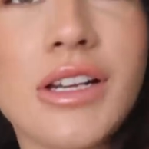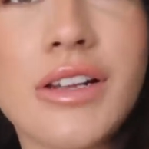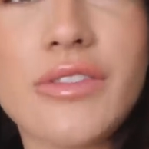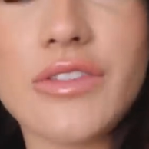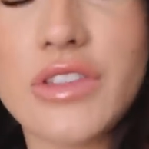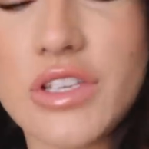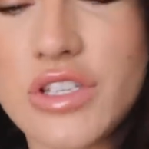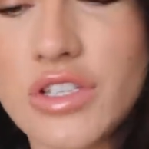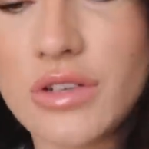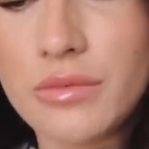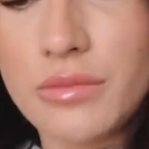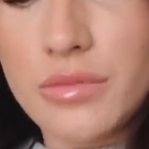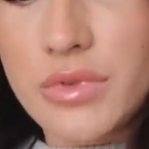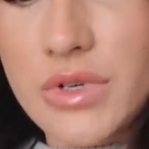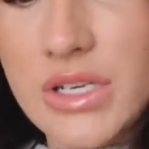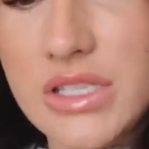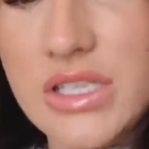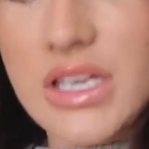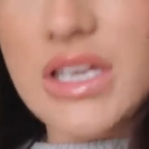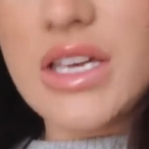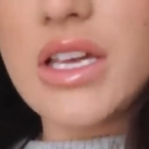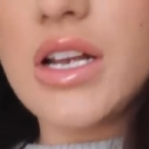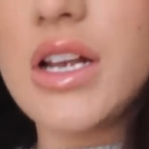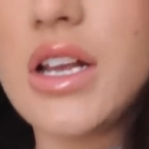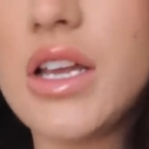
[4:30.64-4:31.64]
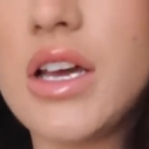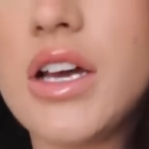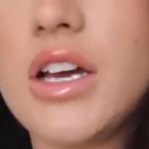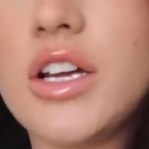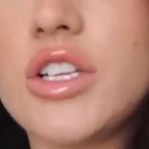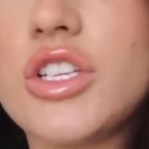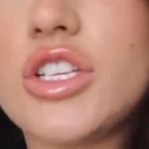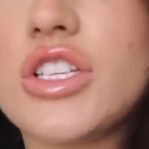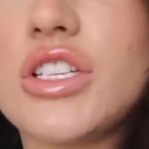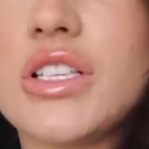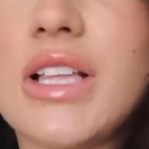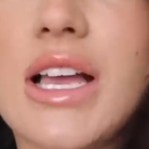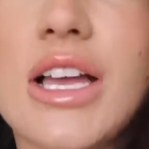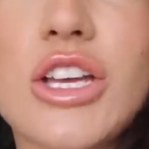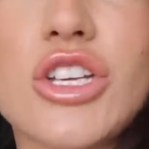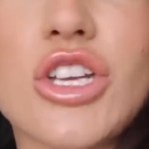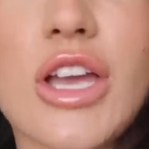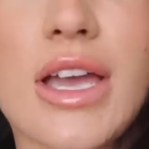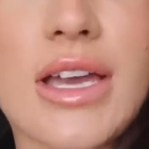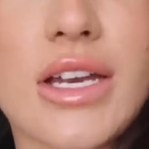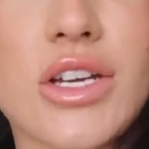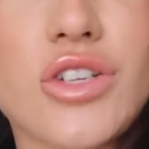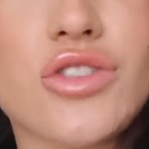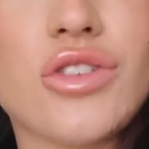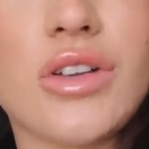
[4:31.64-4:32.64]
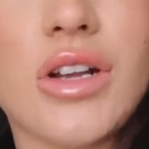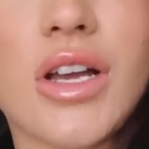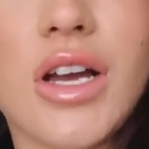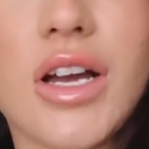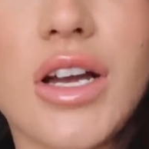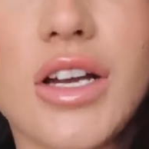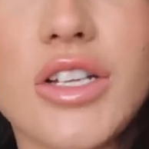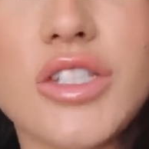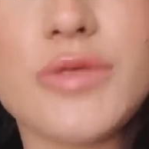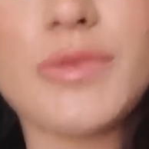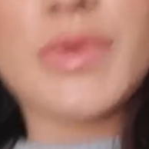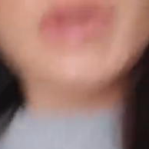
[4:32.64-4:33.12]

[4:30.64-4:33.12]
love this jumper it's like a large slash extra large